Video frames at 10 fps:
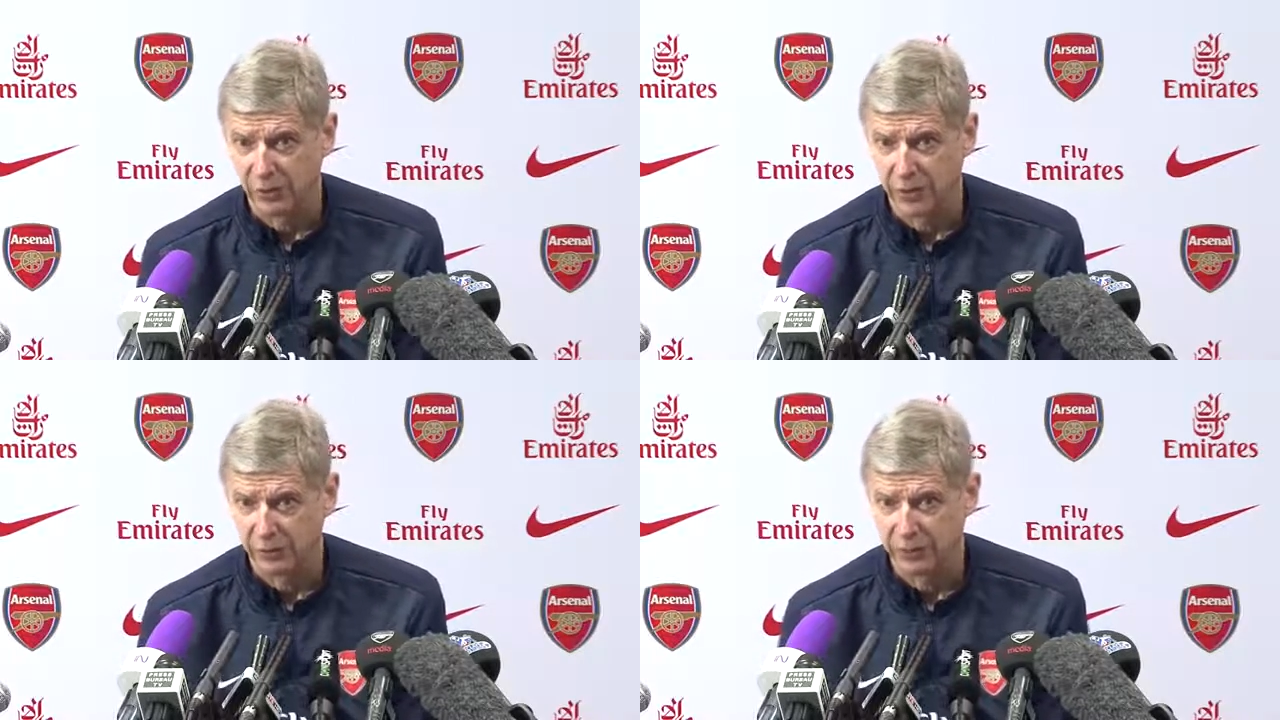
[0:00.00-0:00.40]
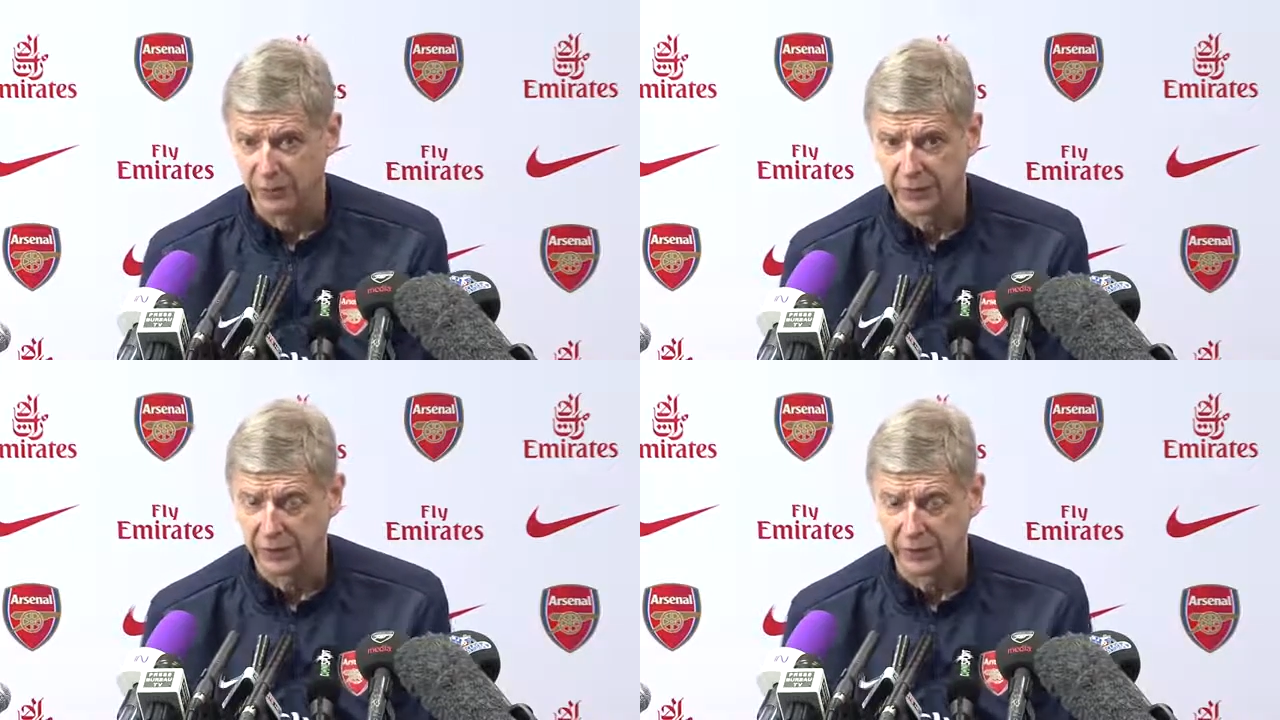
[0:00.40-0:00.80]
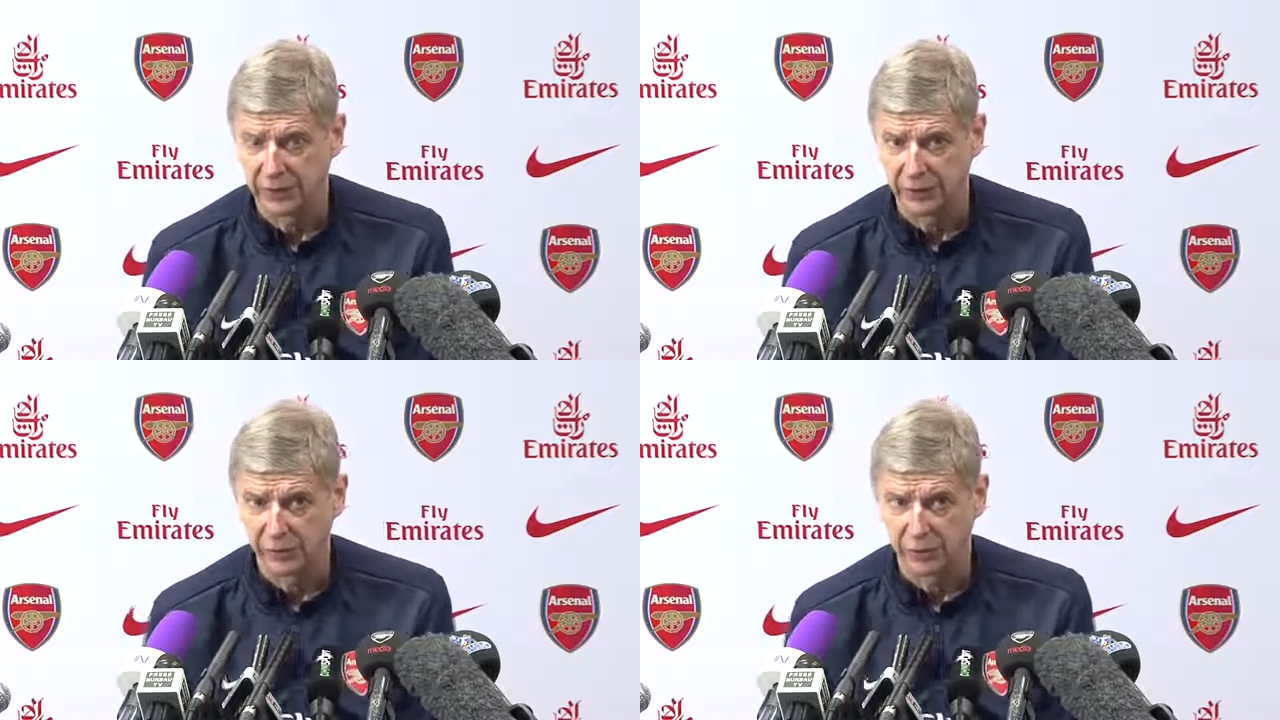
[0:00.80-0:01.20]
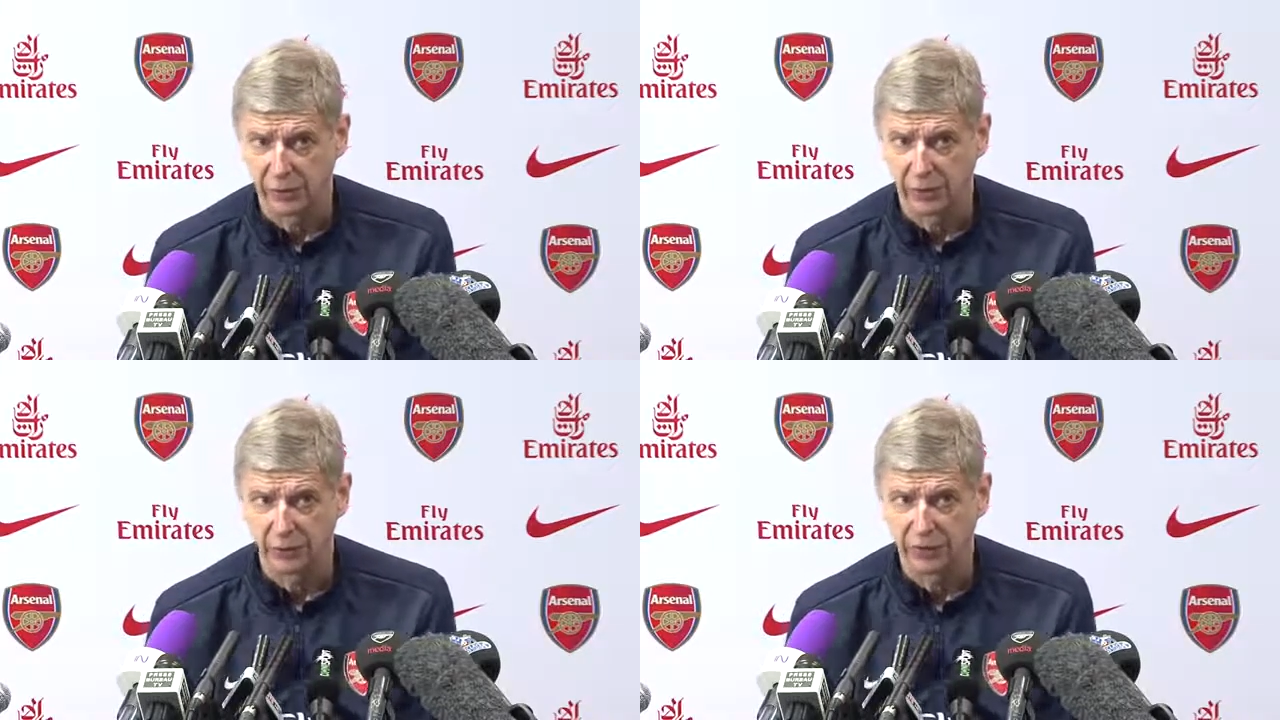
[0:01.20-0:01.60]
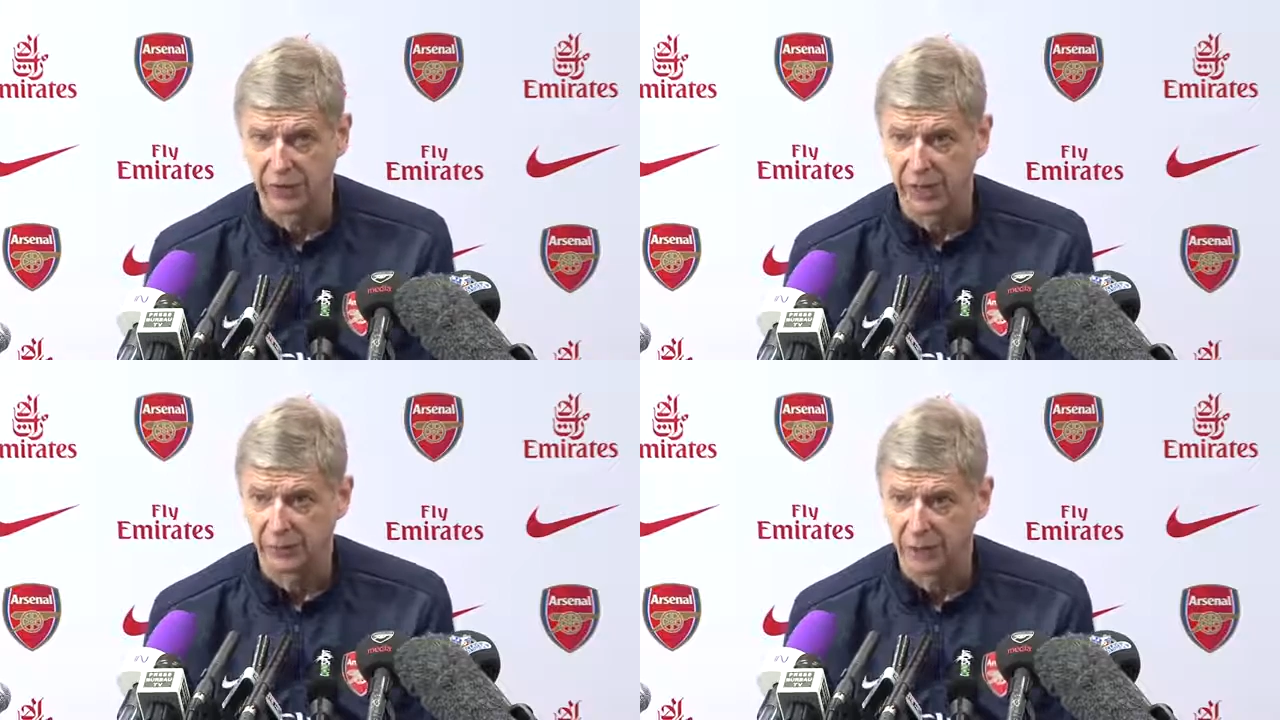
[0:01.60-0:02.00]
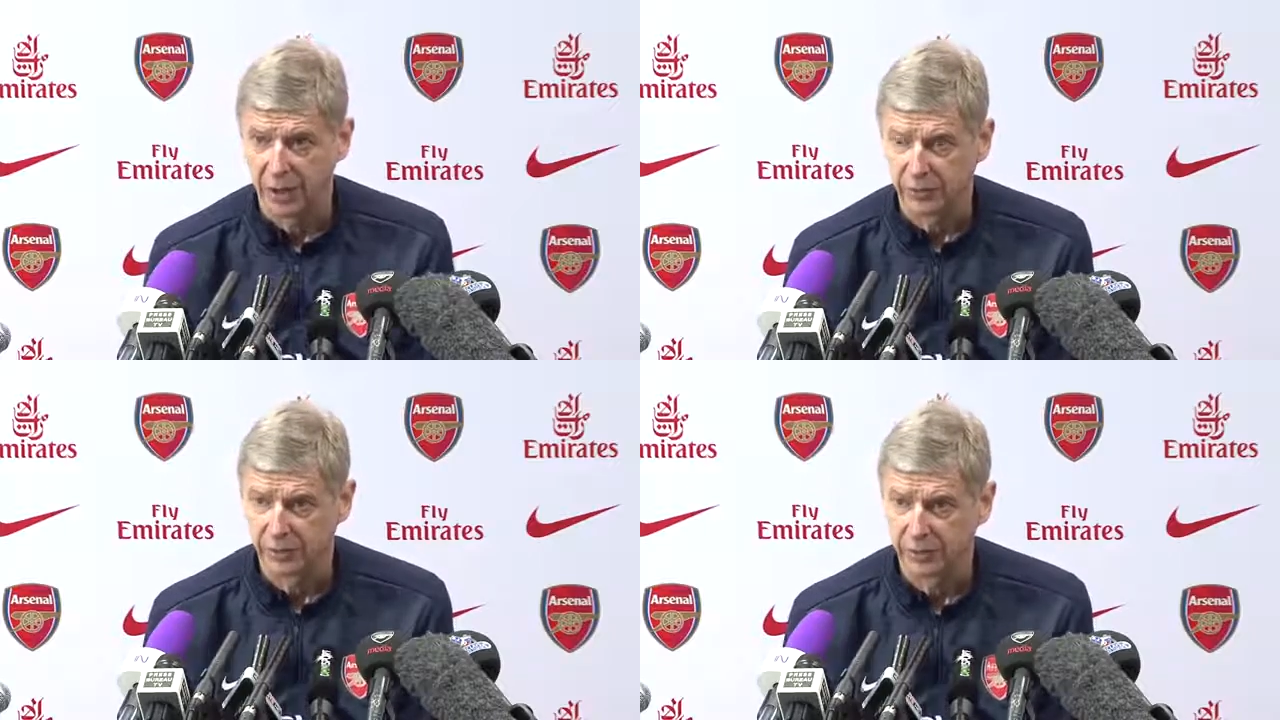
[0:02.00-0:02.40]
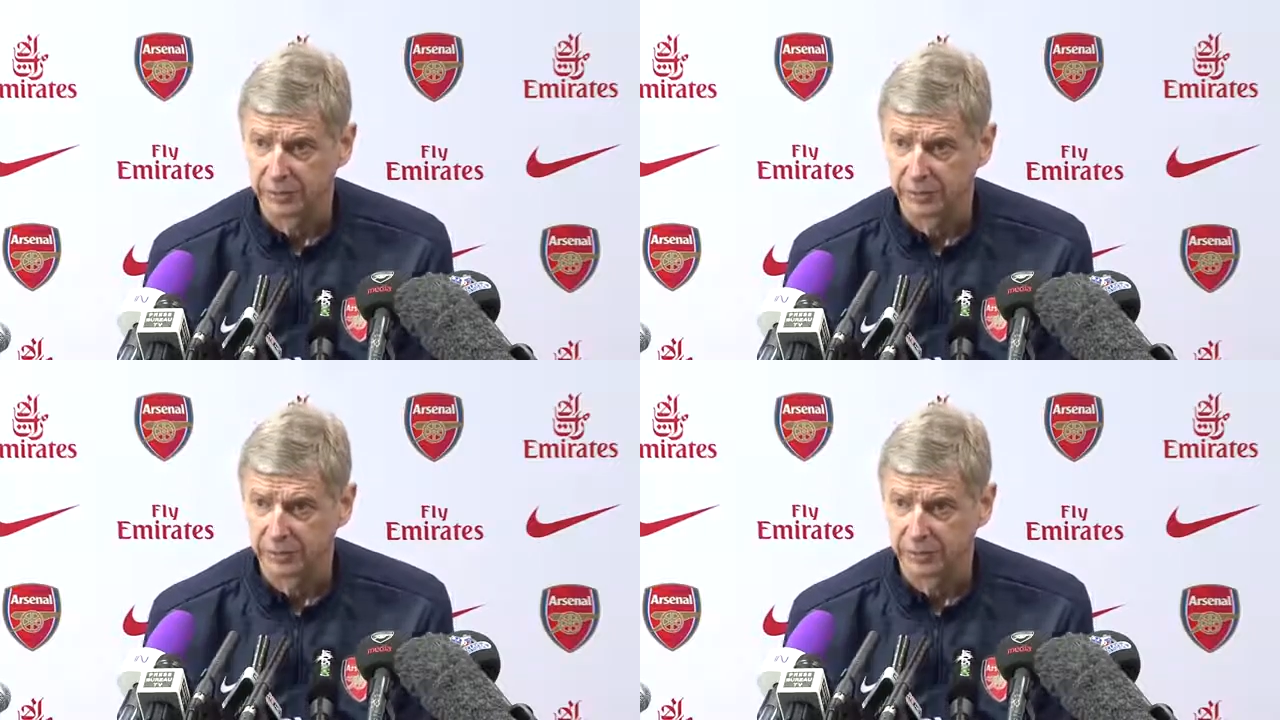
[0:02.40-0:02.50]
how difficult it is to turn these games around.